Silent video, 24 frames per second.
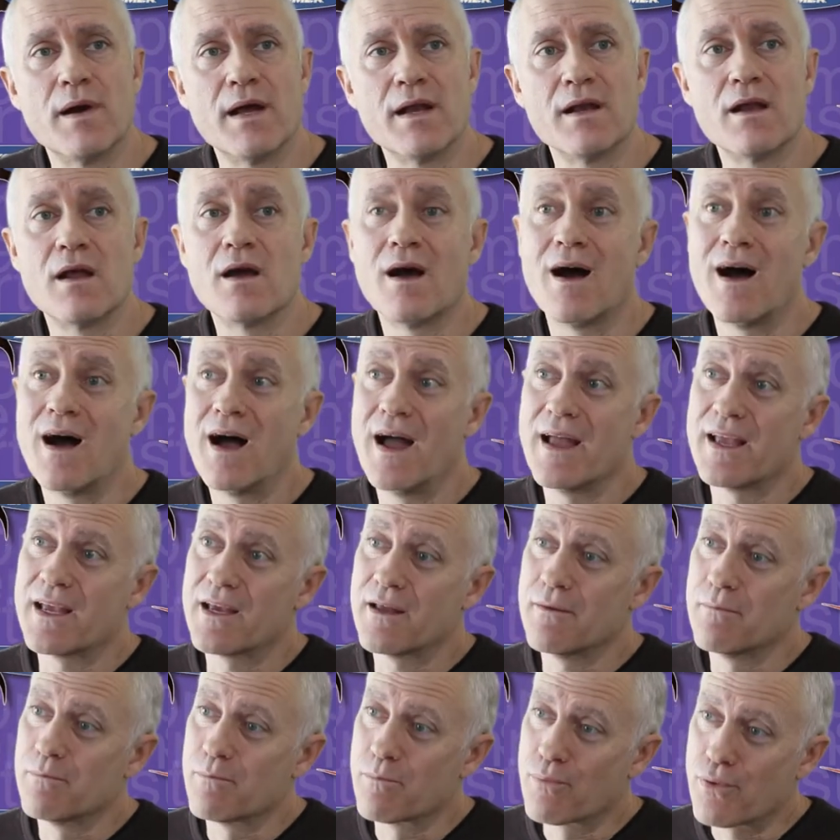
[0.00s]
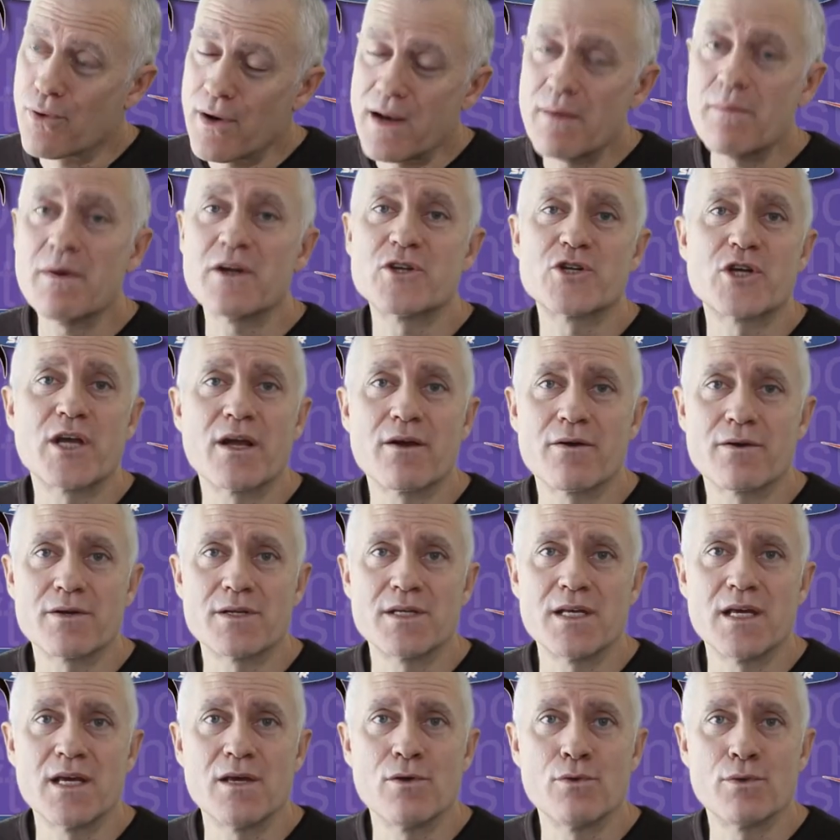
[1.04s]
But I can pretty much
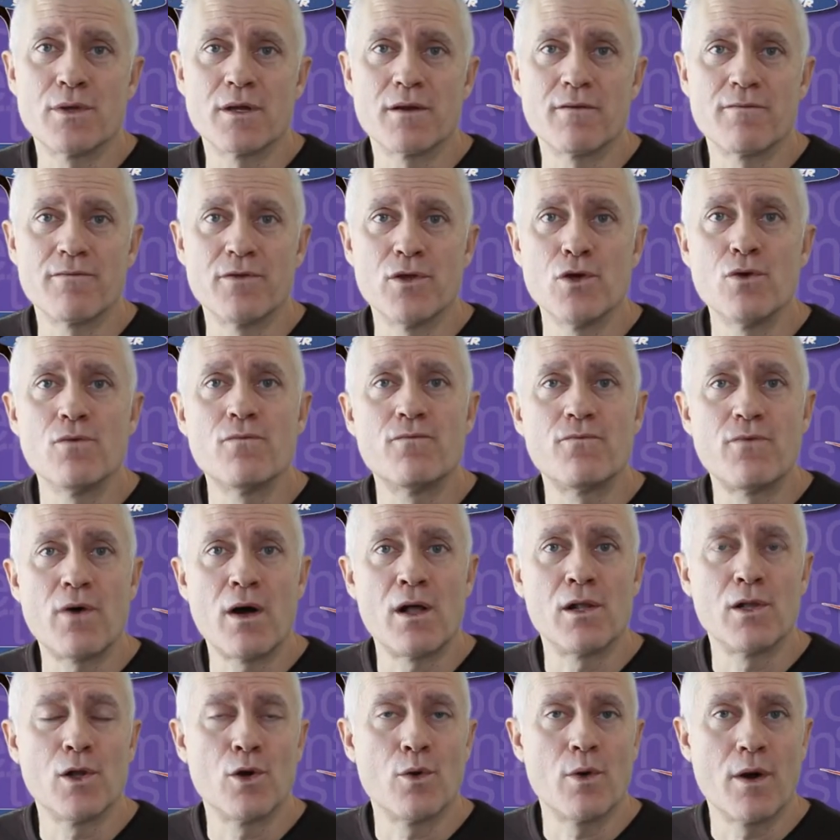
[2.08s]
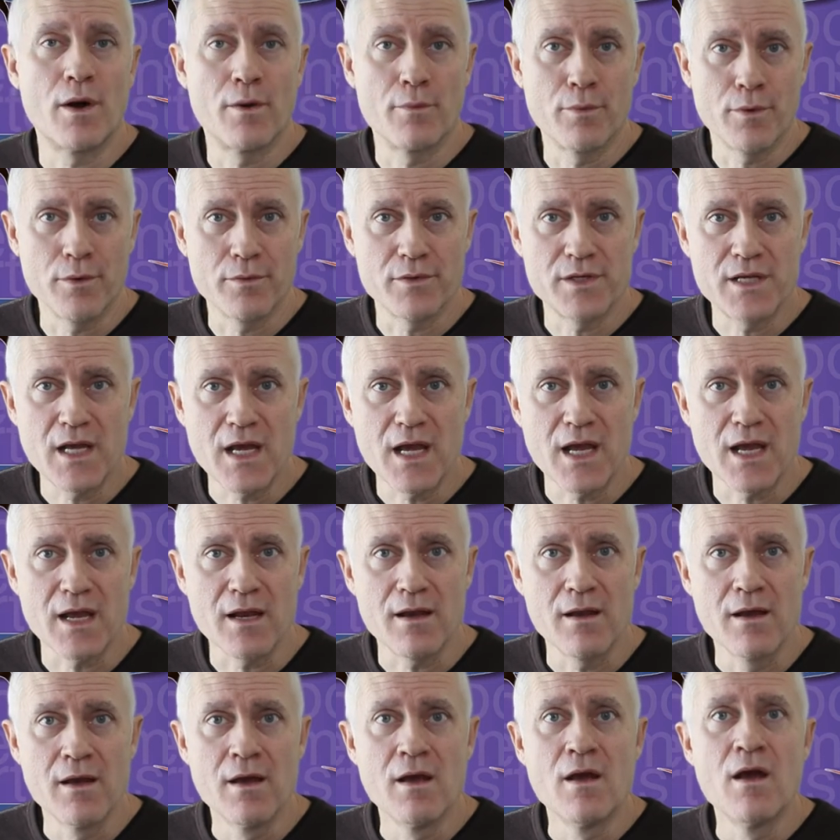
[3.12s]
guarantee you that if you follow a
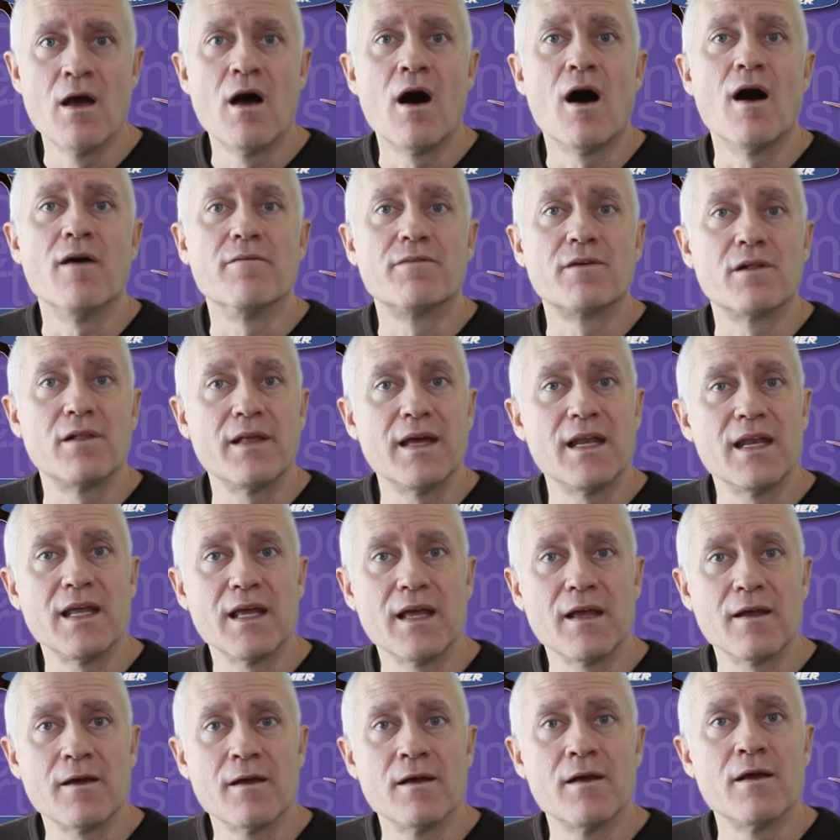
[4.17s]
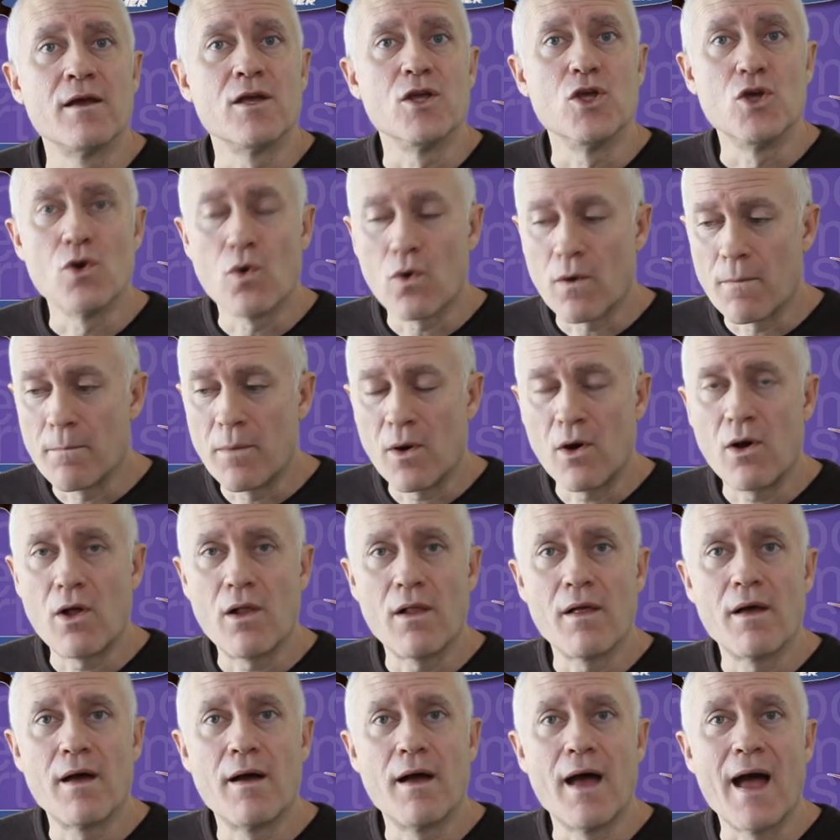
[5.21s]
routine of cleaning your
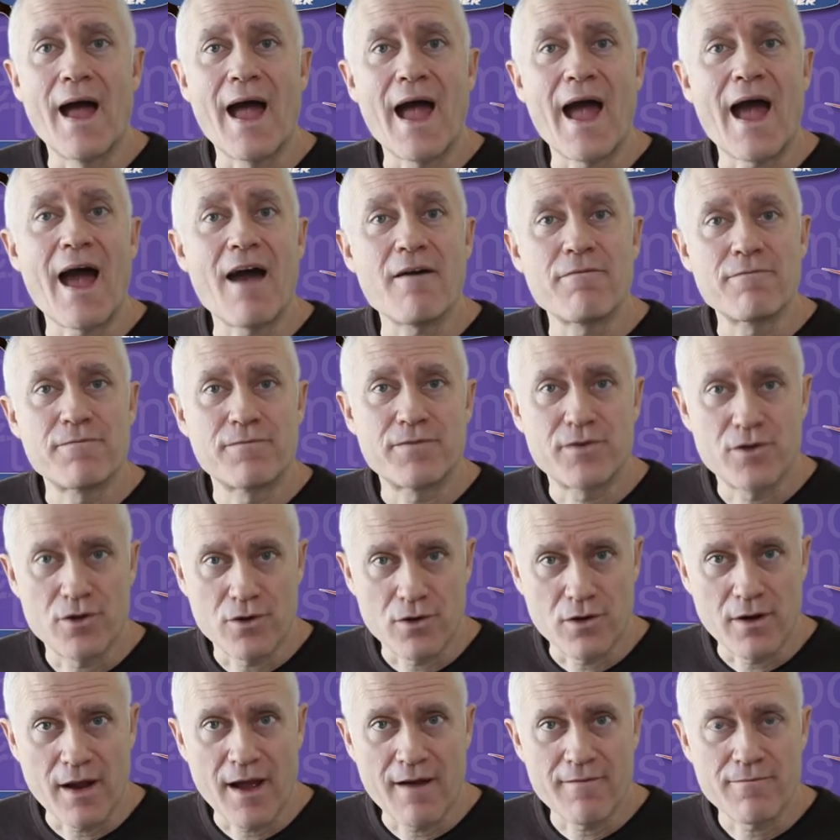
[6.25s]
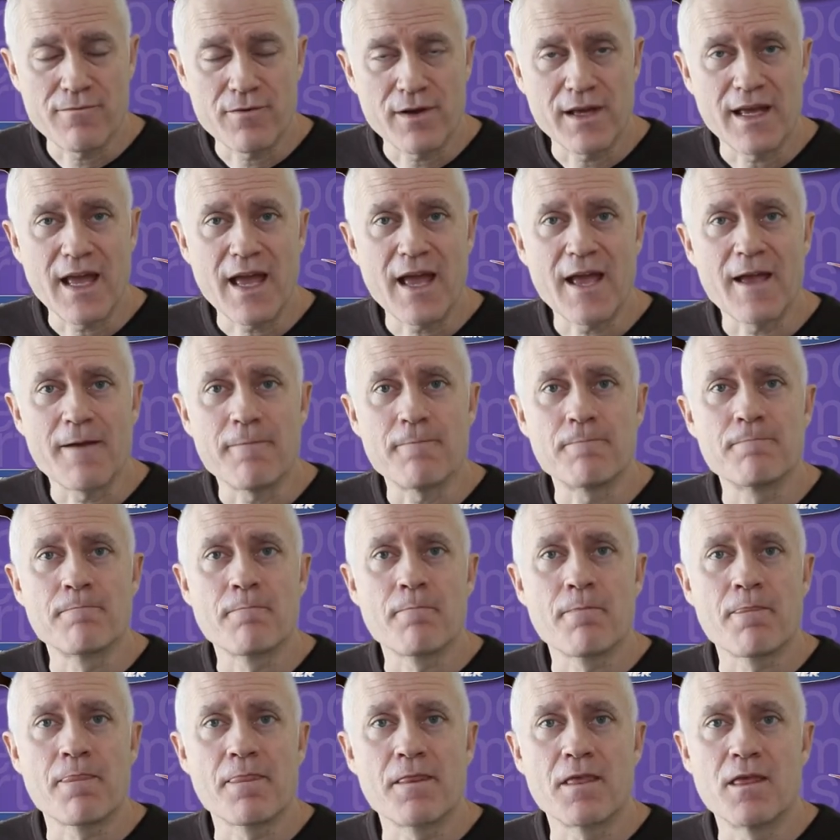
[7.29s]
ball after every
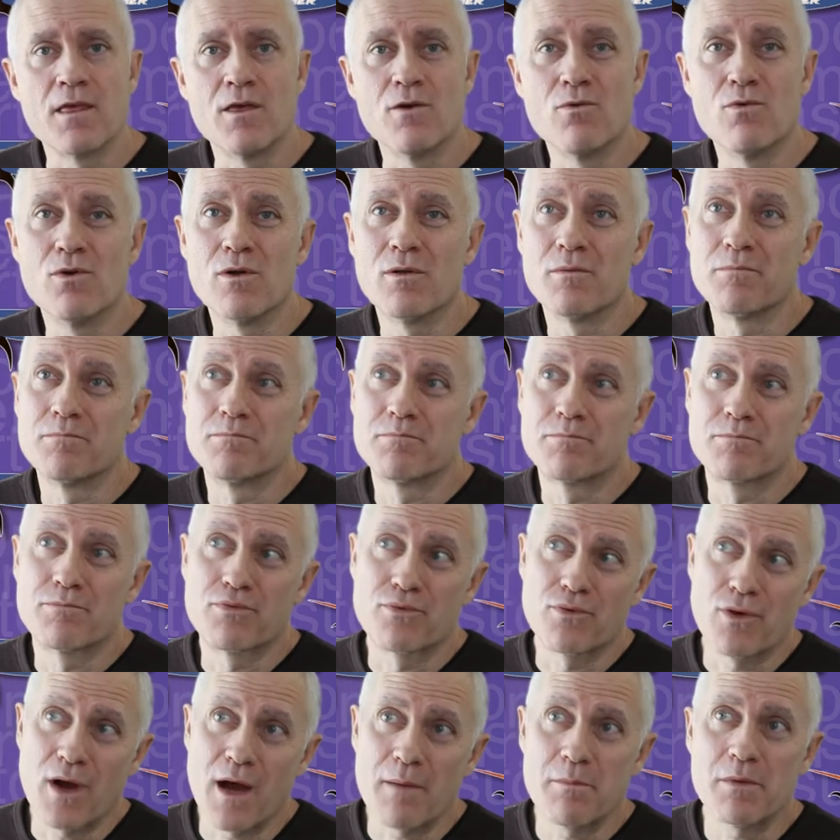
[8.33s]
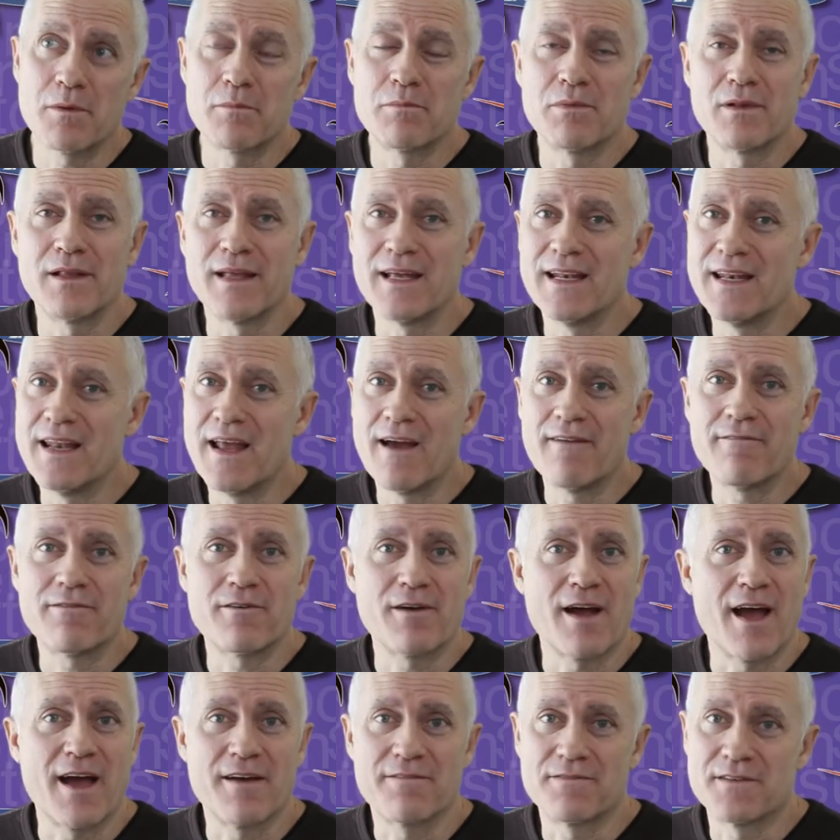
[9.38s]
game, you will probably
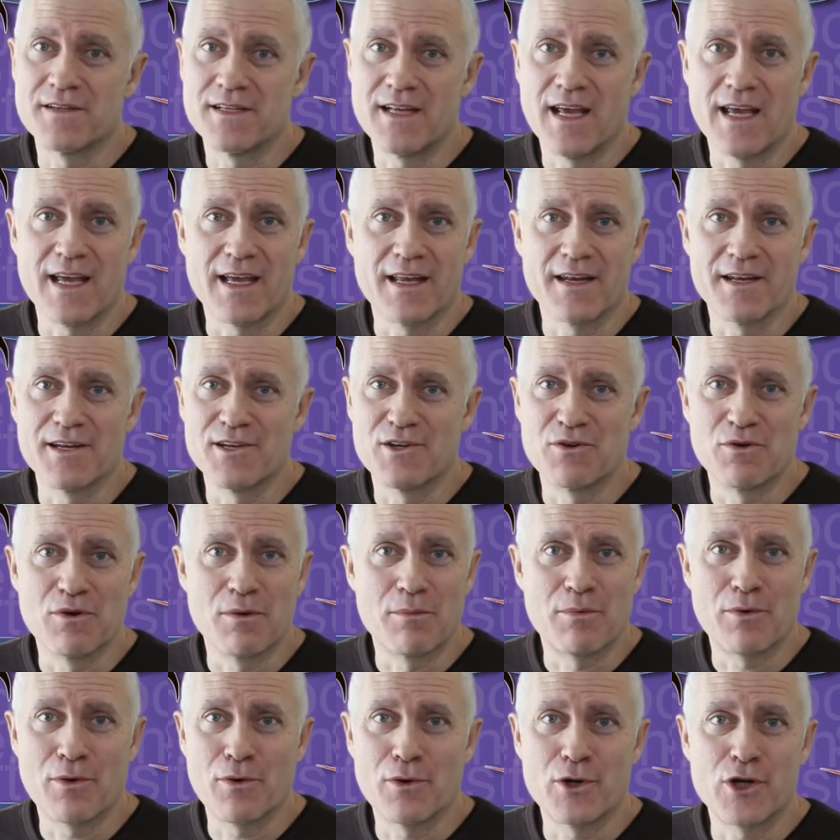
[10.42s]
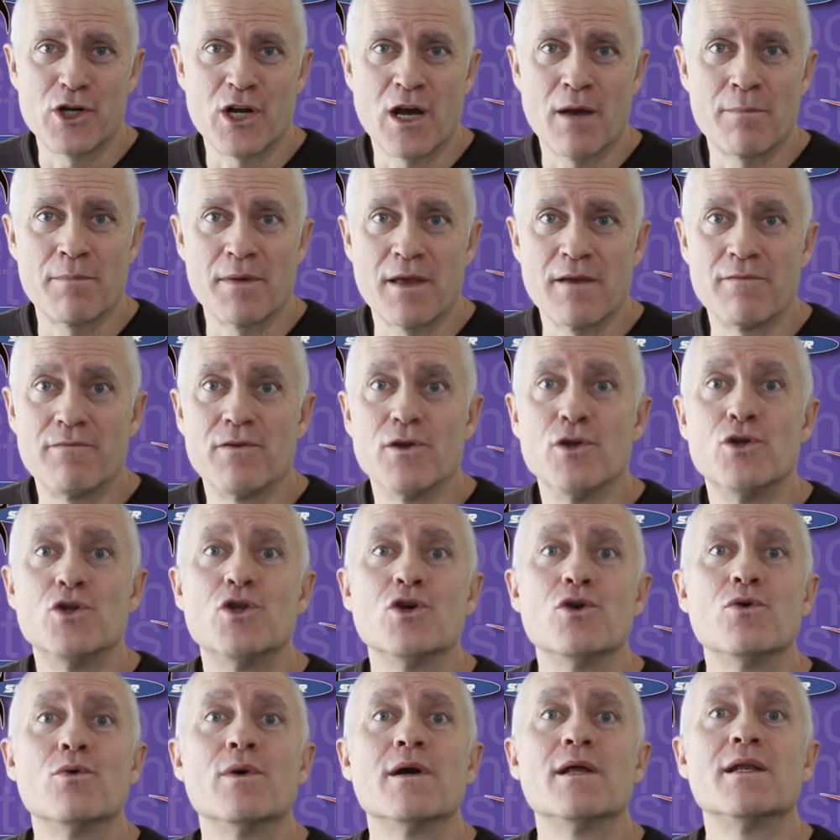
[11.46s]
never have to take it into a pro shop if you
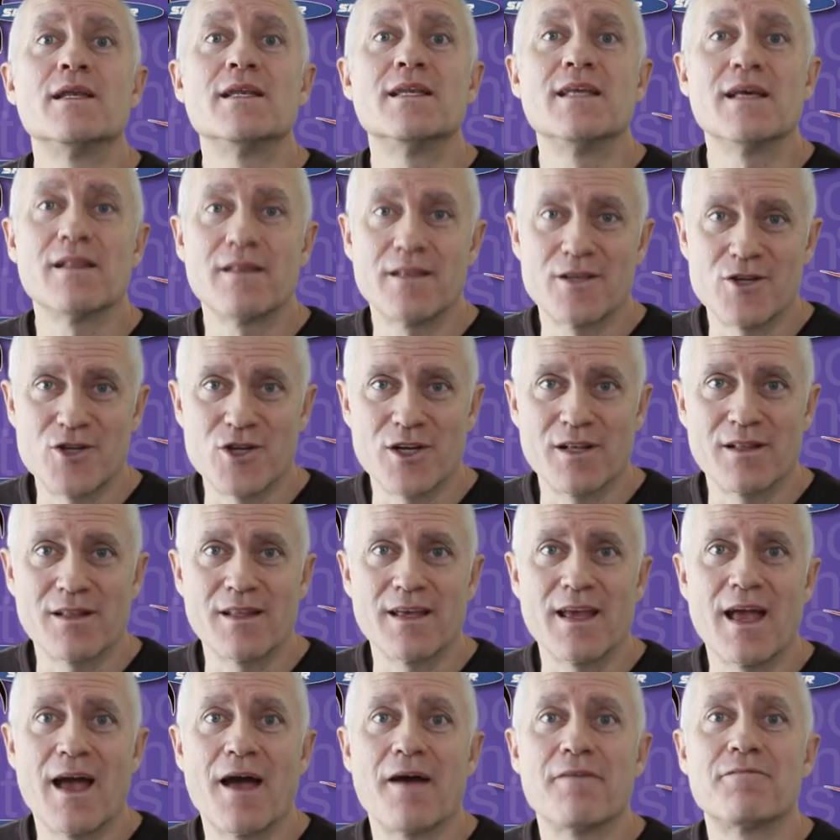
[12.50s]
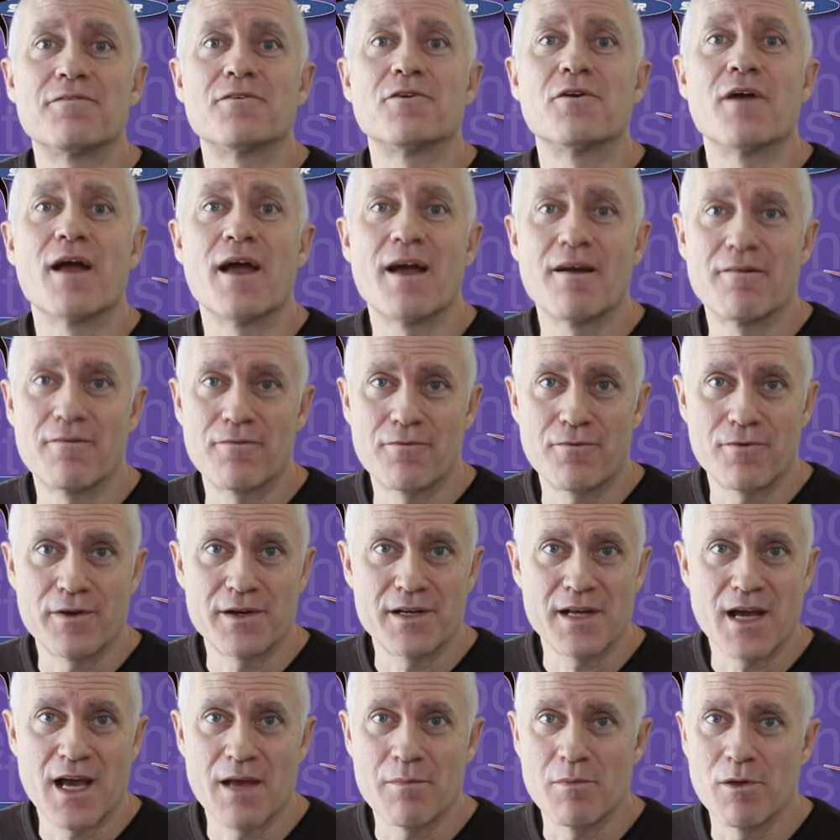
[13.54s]
do it diligently after
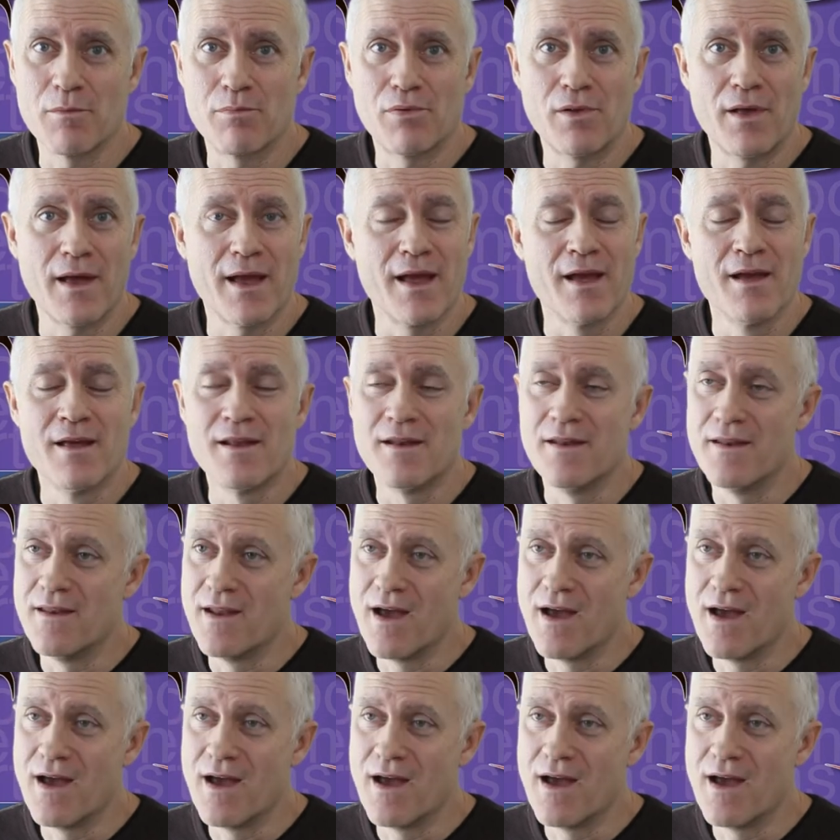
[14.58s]
every time you play.